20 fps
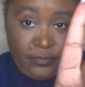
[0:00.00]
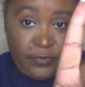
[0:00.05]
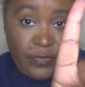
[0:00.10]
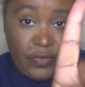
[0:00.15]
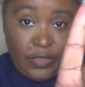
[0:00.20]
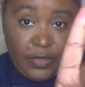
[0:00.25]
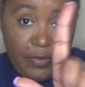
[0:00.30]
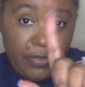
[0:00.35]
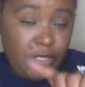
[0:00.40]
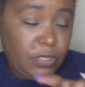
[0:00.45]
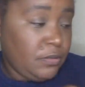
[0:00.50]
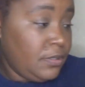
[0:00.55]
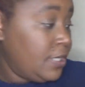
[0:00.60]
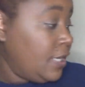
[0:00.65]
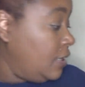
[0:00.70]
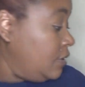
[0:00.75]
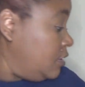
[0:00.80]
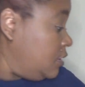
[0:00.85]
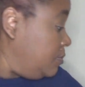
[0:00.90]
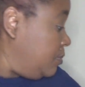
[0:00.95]
Let me show
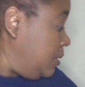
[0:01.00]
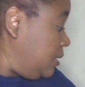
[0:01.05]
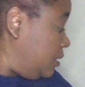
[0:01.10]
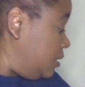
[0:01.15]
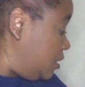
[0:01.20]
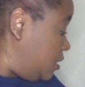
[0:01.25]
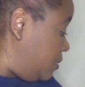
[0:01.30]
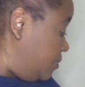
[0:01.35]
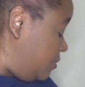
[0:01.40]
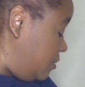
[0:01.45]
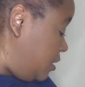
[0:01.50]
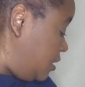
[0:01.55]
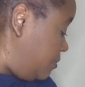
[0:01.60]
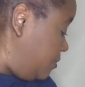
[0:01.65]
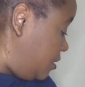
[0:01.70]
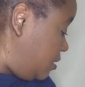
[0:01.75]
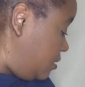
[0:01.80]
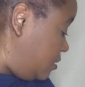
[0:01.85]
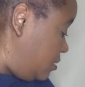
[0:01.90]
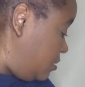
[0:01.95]
y'all this blush. Let
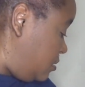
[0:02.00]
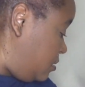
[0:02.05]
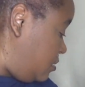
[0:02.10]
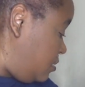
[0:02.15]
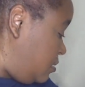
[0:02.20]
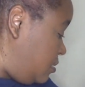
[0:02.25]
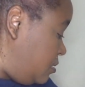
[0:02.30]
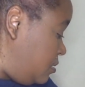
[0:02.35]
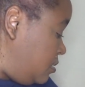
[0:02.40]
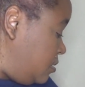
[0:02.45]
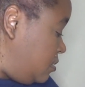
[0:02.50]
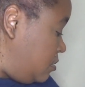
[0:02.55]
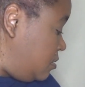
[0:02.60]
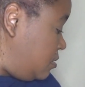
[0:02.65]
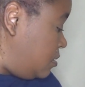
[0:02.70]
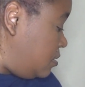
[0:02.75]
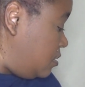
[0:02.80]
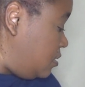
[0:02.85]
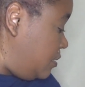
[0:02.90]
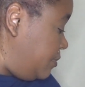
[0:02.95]

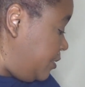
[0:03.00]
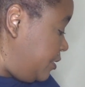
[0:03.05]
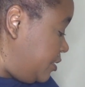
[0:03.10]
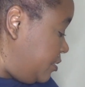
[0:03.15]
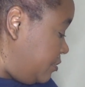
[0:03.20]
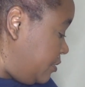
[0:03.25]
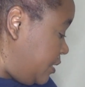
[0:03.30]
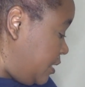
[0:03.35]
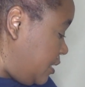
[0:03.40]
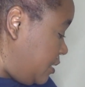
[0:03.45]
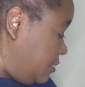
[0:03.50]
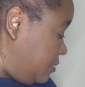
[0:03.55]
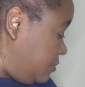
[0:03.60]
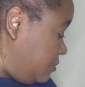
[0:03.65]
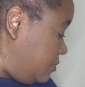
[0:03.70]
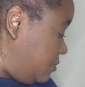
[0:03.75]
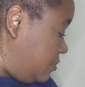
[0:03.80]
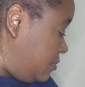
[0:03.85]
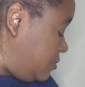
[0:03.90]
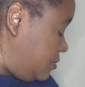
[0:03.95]
me show y'all
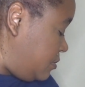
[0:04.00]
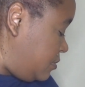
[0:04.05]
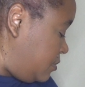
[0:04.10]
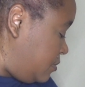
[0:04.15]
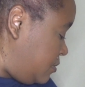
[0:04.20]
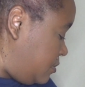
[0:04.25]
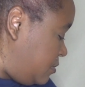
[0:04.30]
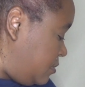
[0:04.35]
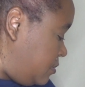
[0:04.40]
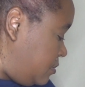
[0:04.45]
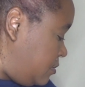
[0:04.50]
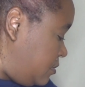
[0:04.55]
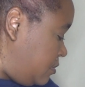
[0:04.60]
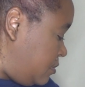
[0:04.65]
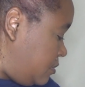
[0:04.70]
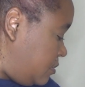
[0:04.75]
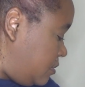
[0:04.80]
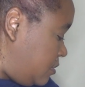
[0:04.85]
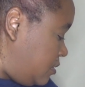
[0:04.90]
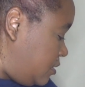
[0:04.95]

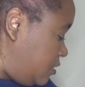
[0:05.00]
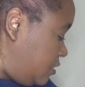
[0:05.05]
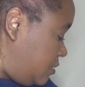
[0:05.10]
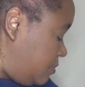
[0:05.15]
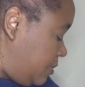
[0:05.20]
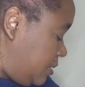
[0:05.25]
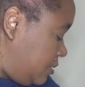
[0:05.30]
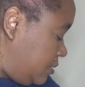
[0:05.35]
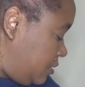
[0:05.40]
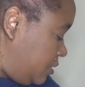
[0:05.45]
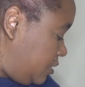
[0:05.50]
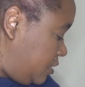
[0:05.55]
this blush.